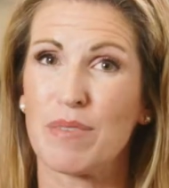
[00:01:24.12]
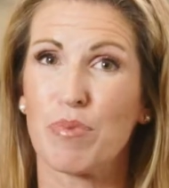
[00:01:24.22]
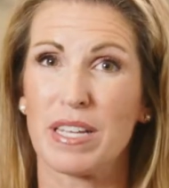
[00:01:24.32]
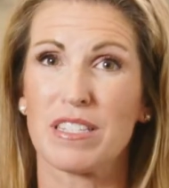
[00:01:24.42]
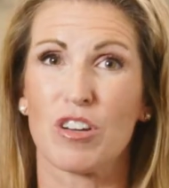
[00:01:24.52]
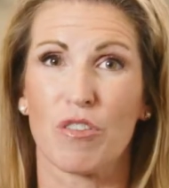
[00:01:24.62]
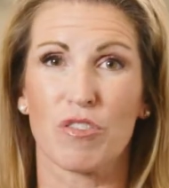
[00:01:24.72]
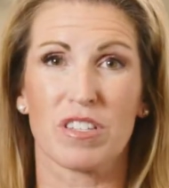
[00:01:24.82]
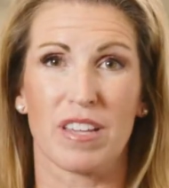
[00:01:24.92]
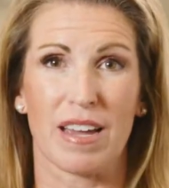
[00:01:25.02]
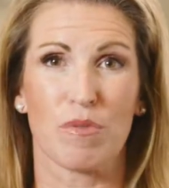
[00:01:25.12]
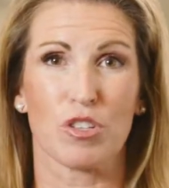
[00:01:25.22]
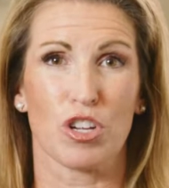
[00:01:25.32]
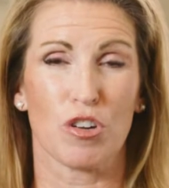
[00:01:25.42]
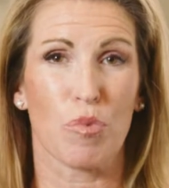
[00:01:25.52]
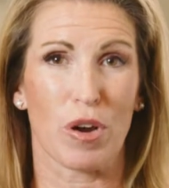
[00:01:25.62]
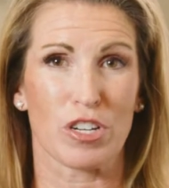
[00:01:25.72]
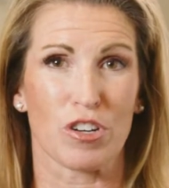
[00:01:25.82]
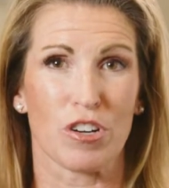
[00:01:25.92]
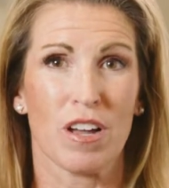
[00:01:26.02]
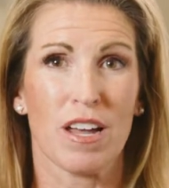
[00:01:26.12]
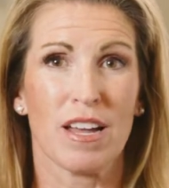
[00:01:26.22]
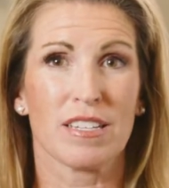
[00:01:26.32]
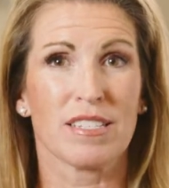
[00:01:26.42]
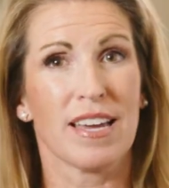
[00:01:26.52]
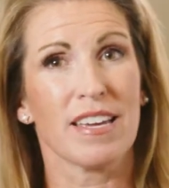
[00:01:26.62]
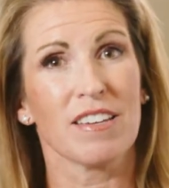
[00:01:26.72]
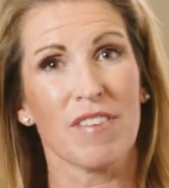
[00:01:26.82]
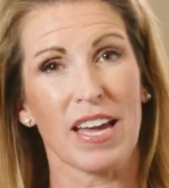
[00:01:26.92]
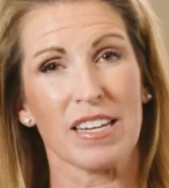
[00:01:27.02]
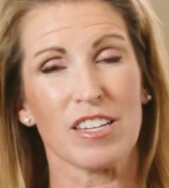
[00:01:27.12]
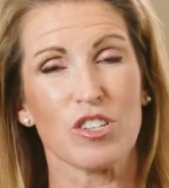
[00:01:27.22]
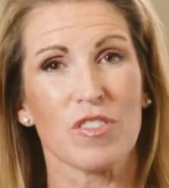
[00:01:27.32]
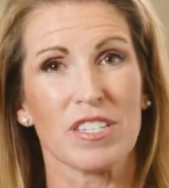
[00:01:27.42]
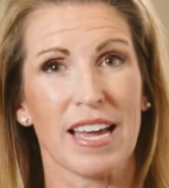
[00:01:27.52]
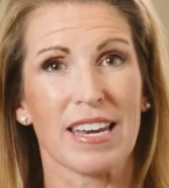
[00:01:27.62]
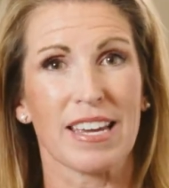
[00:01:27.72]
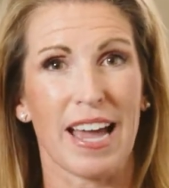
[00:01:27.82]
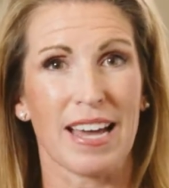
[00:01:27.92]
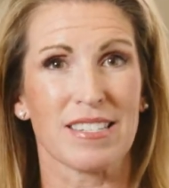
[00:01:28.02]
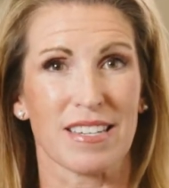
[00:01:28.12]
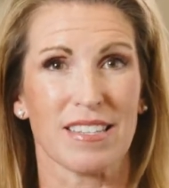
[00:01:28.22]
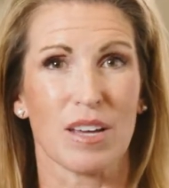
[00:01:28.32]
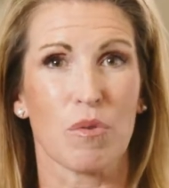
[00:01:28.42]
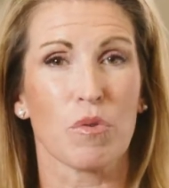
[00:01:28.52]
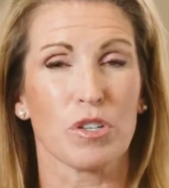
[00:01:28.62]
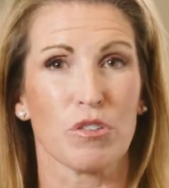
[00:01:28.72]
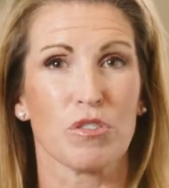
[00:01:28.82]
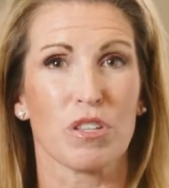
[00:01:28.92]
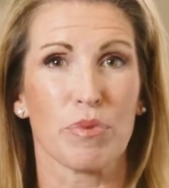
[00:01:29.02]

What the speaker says: and place it over the site with gentle pressure to take advantage of the tannic acid that will reduce the